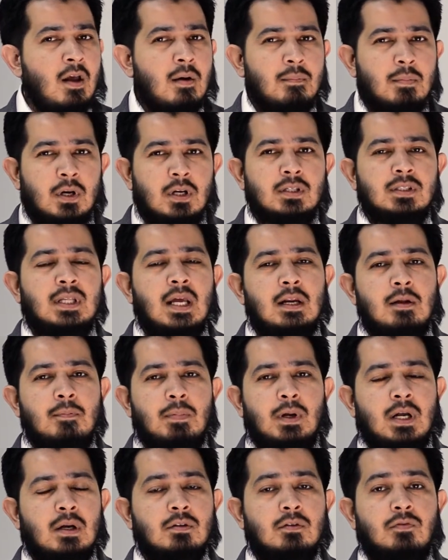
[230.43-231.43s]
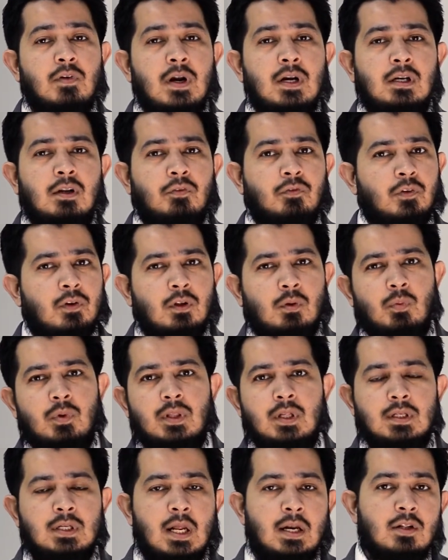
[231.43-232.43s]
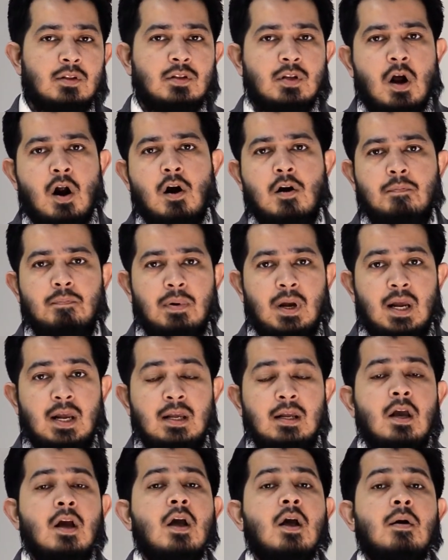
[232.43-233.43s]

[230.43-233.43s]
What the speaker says: because then it becomes very difficult when the tenants aren't paying,